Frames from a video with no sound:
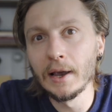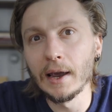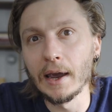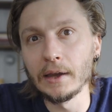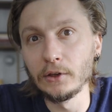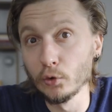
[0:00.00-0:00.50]

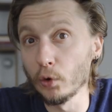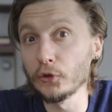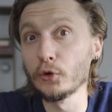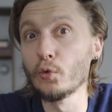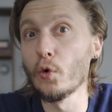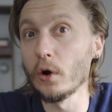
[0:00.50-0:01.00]
and you
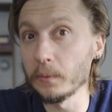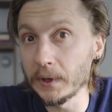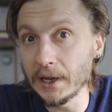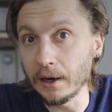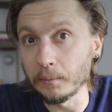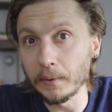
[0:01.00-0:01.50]
want to warm
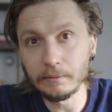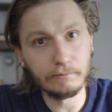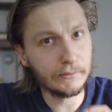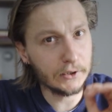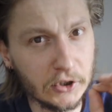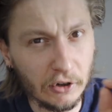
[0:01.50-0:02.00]
it up.
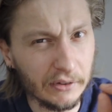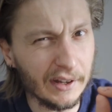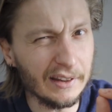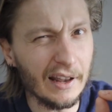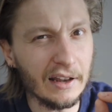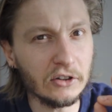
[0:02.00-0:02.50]
Just
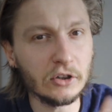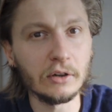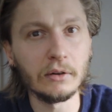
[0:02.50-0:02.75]
a touch,